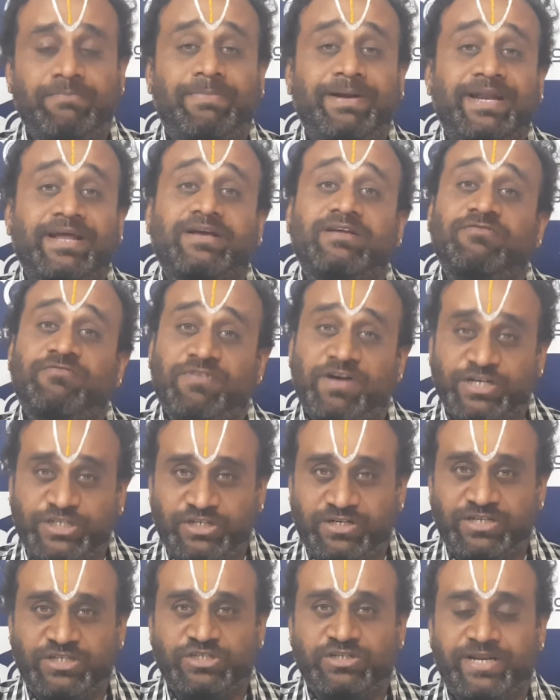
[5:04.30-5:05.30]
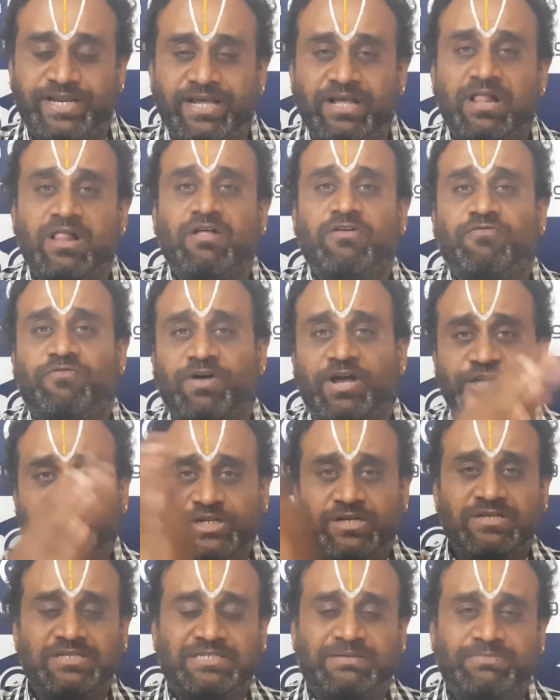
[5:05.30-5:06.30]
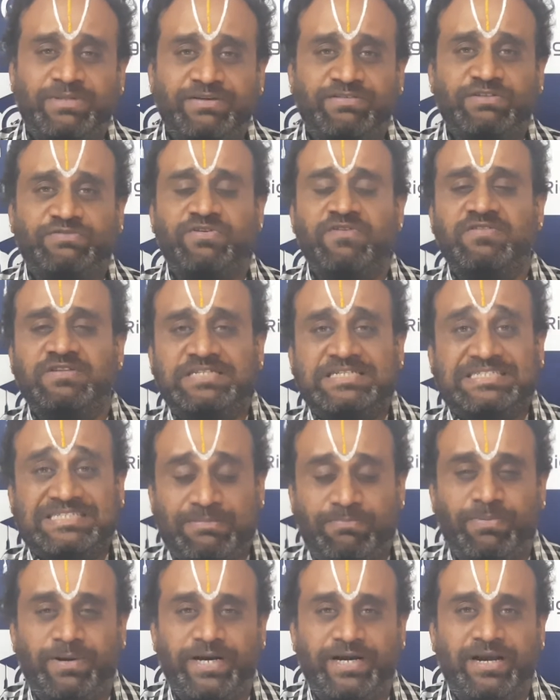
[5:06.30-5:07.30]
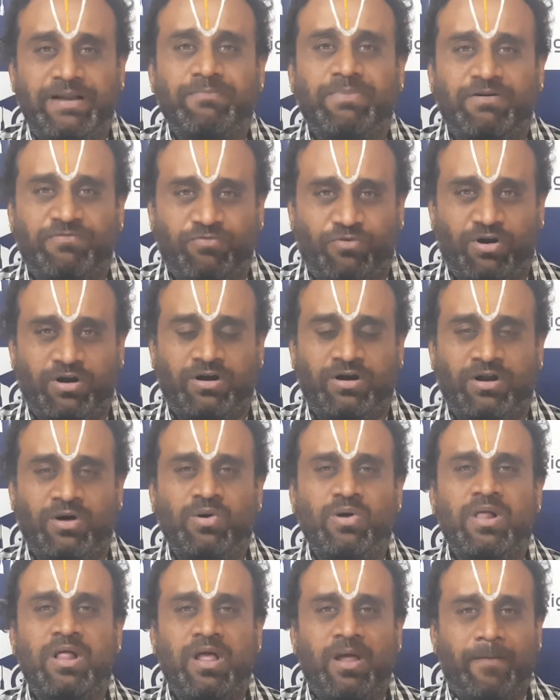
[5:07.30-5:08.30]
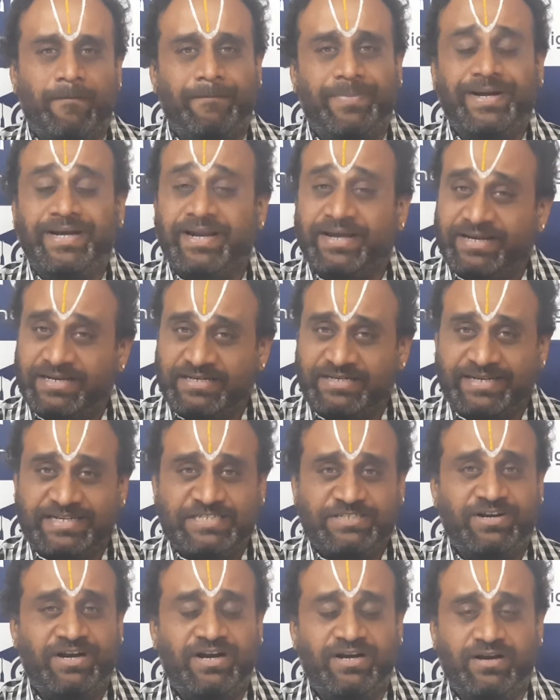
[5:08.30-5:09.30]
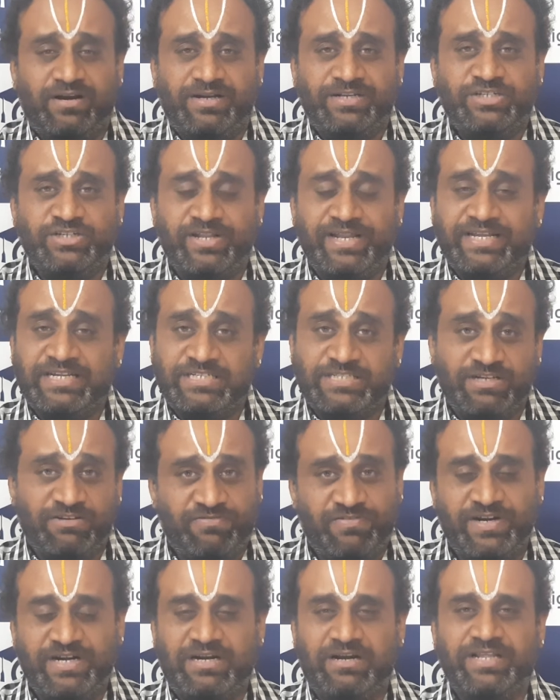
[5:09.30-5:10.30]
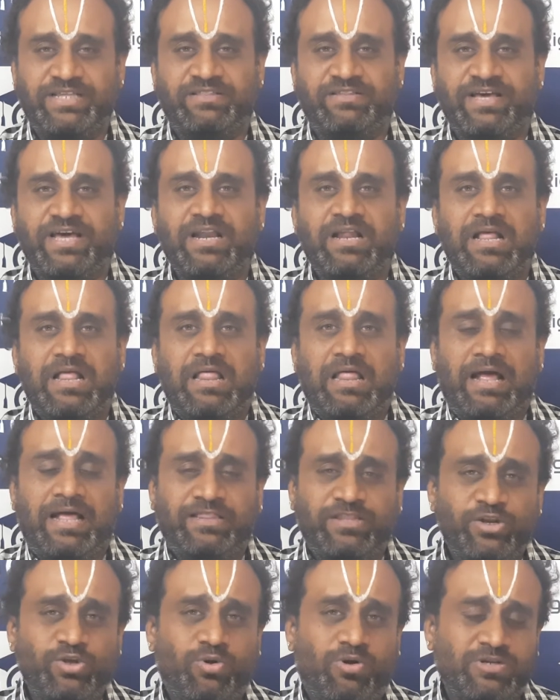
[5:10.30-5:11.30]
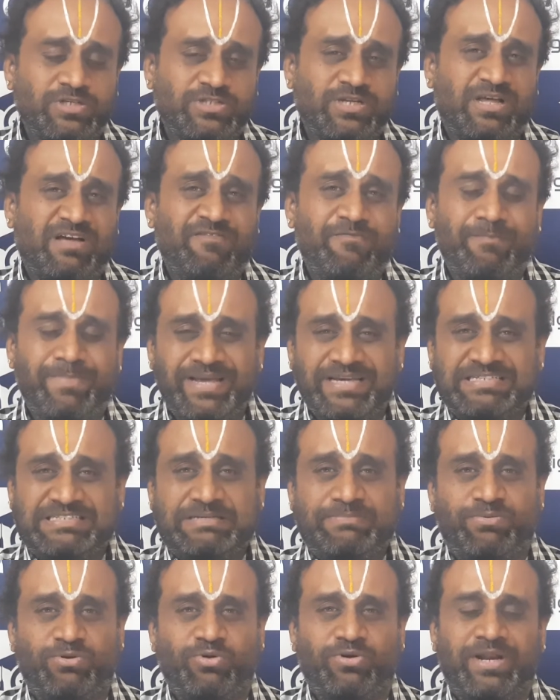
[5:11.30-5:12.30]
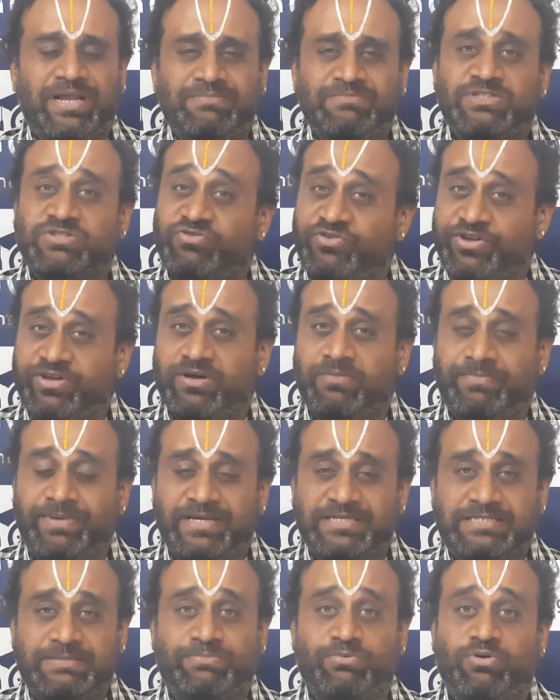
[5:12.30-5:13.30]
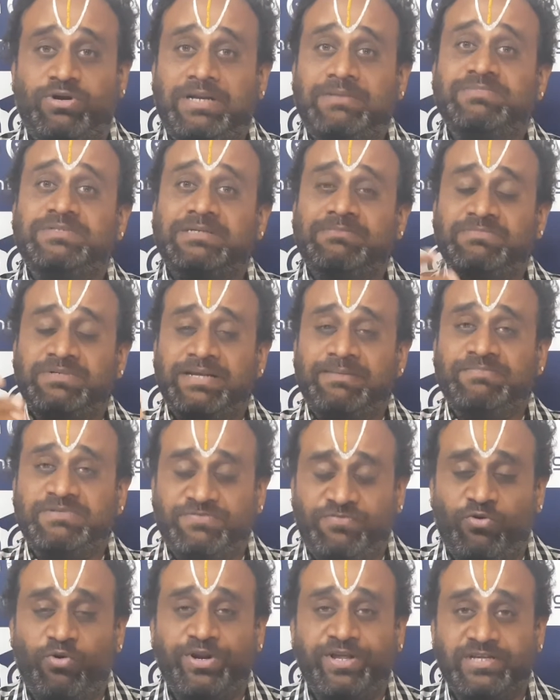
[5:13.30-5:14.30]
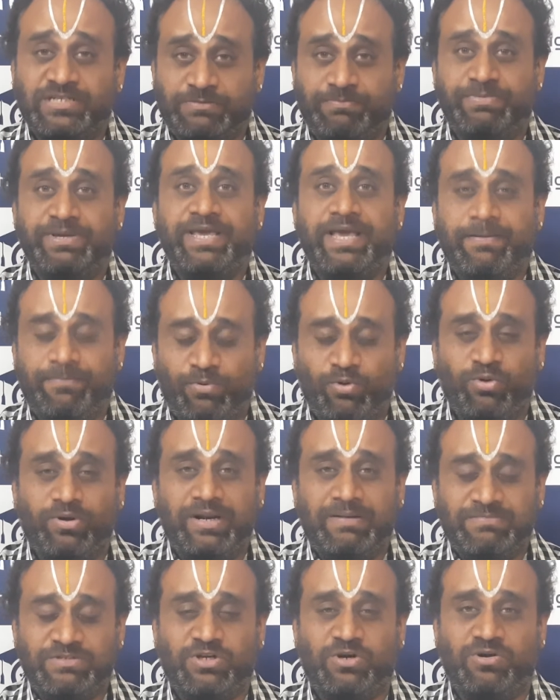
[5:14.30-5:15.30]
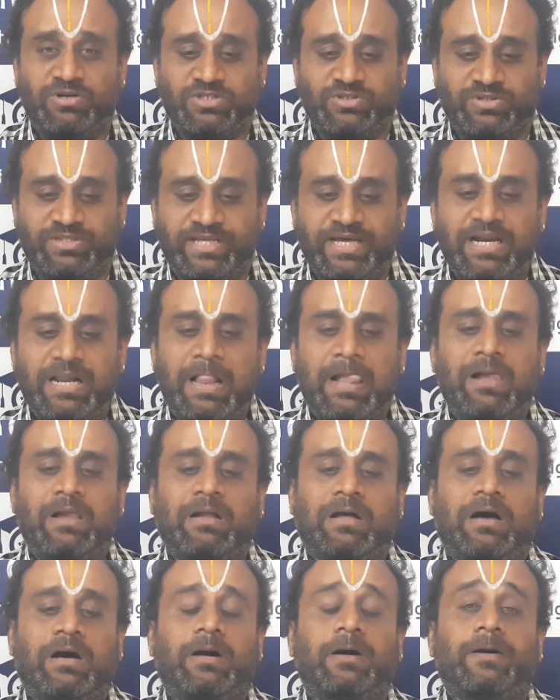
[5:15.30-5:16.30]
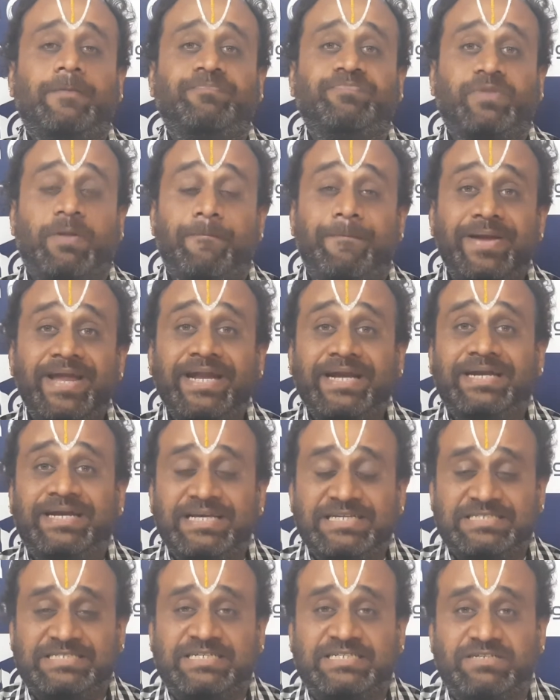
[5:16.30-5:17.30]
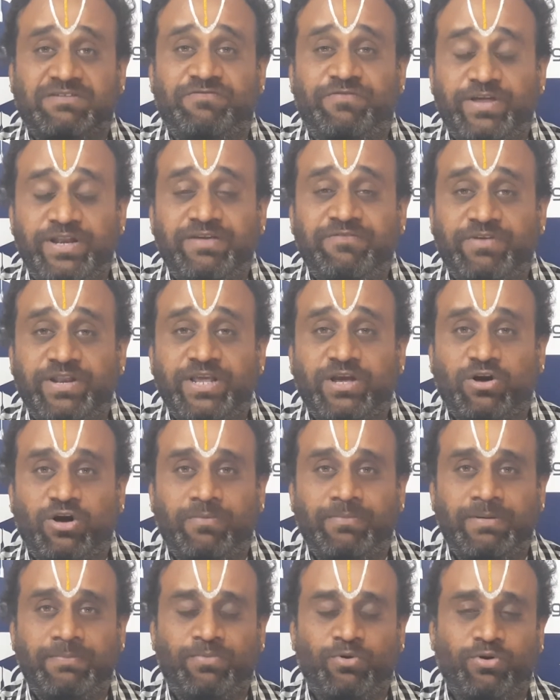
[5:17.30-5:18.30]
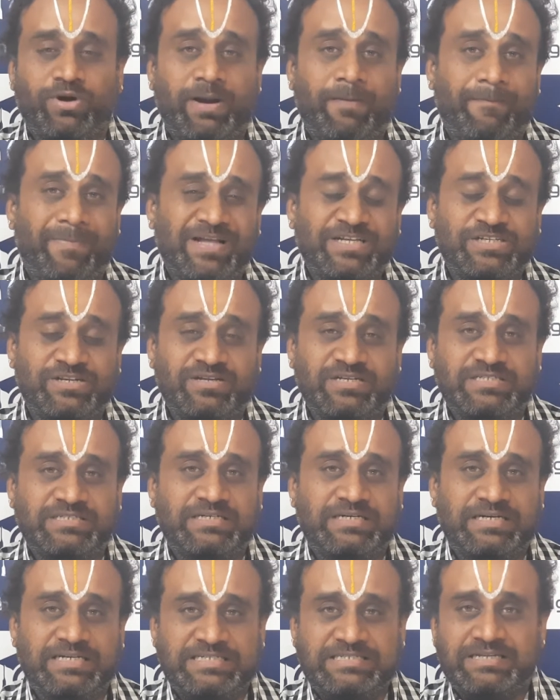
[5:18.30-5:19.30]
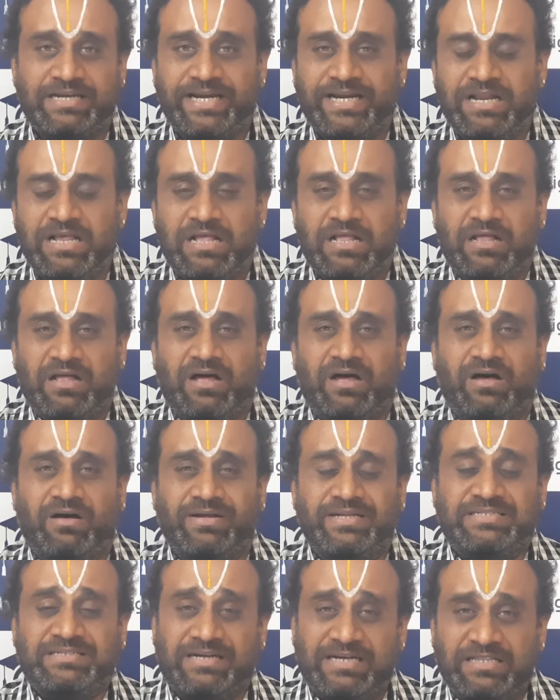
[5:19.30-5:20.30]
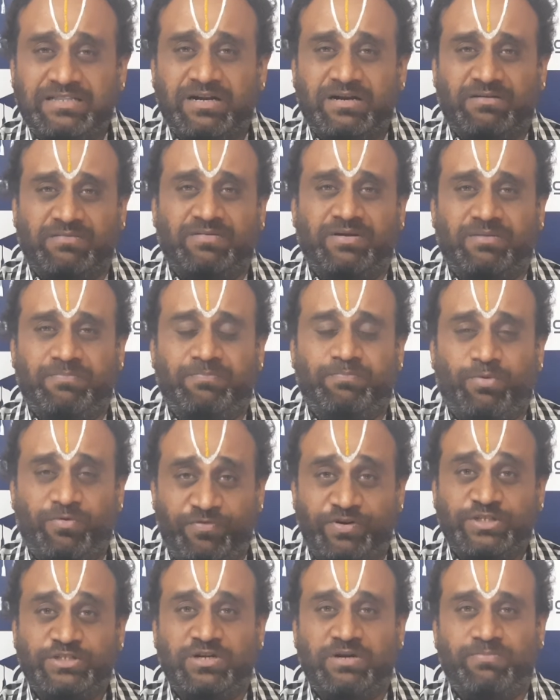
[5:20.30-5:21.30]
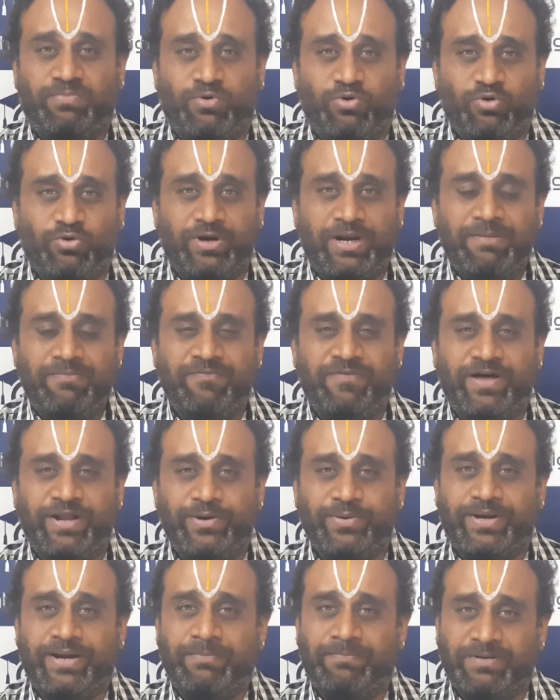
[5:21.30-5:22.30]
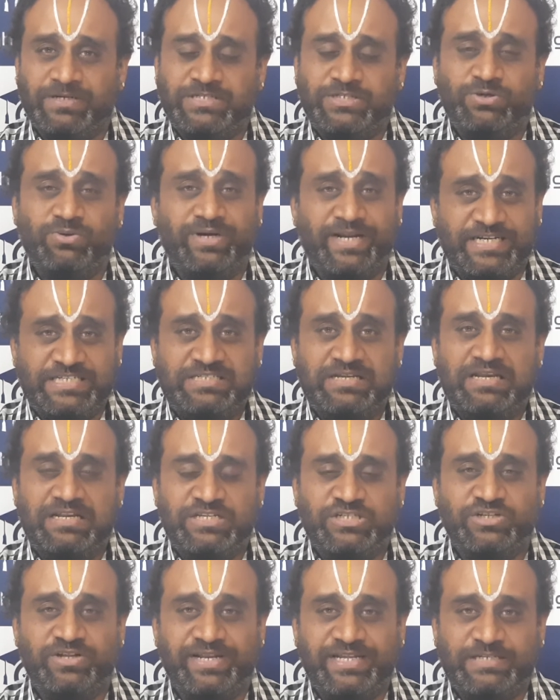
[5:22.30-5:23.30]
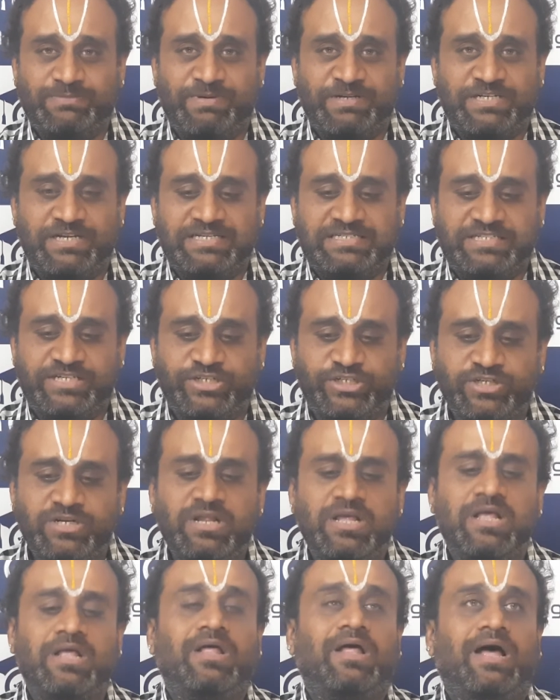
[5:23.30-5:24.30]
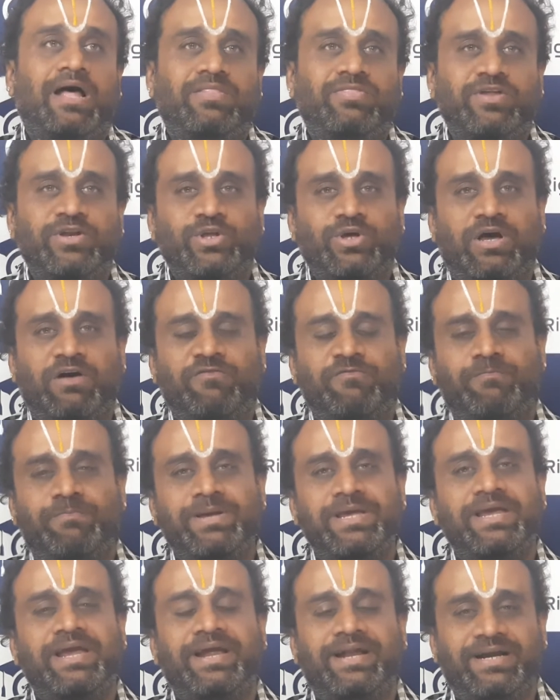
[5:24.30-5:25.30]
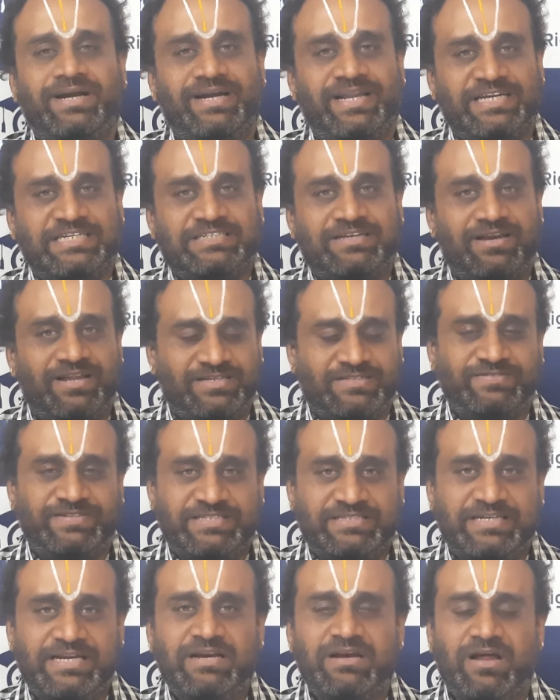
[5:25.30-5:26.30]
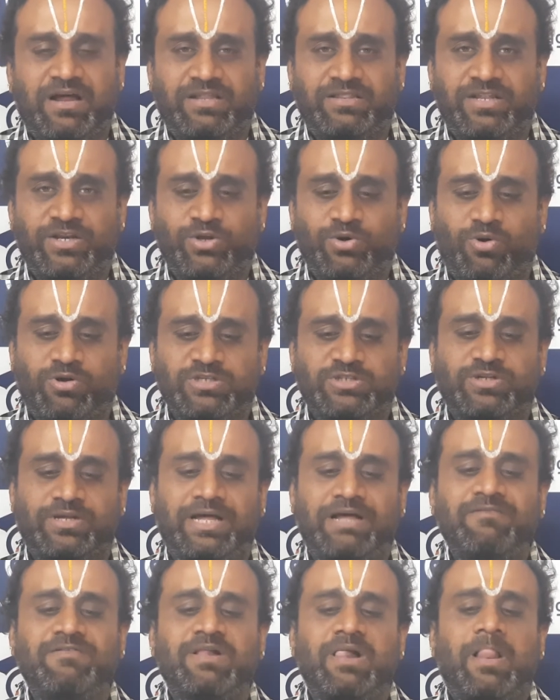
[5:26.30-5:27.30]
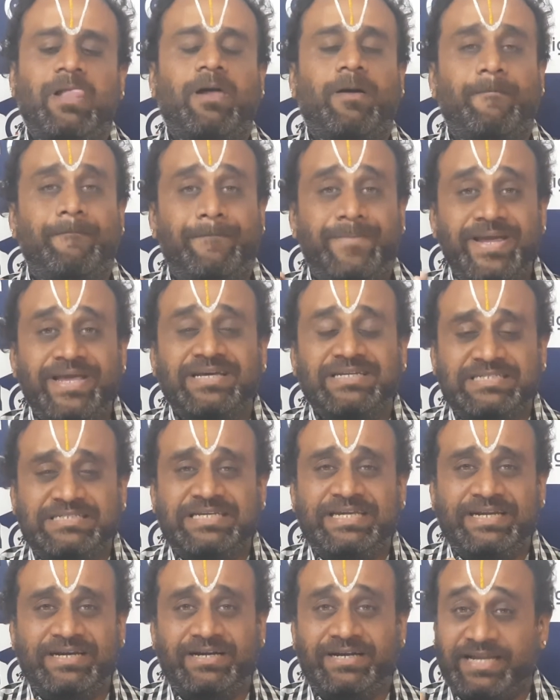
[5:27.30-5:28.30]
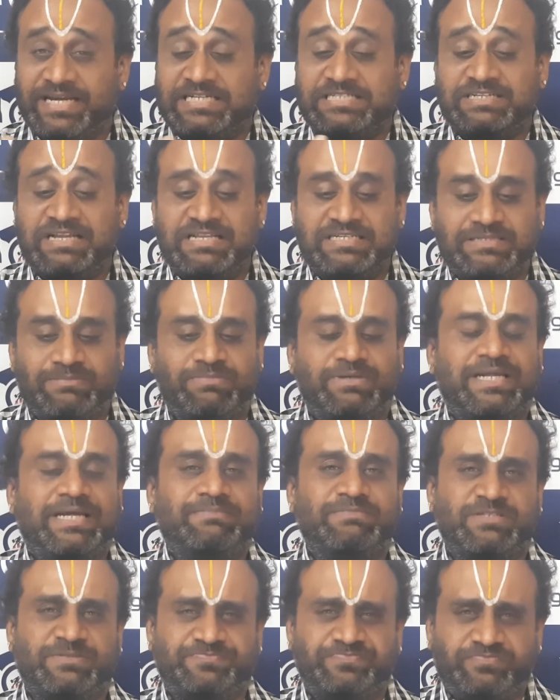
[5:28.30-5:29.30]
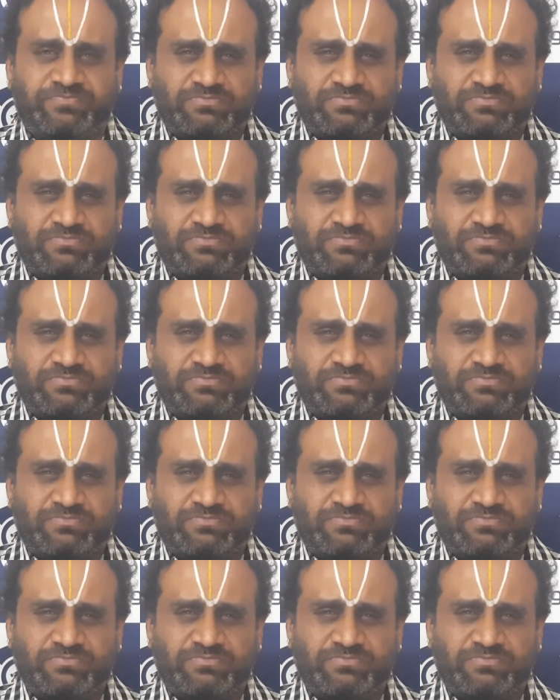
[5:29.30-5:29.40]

BTech in fashion engineering. Fashion is something which we will see separately, but for now, BTech in textile engineering is definitely there. And then you also have BSc programs, 3-year BSc programs, sometimes 4 years BA programs are also there. BDes, it's a very, very common program, Bachelor's in Design. It's another professional program where you can pursue textile engineering specialization. And then you have BA in textile, as we said, and then you also have BSc in textile sometimes.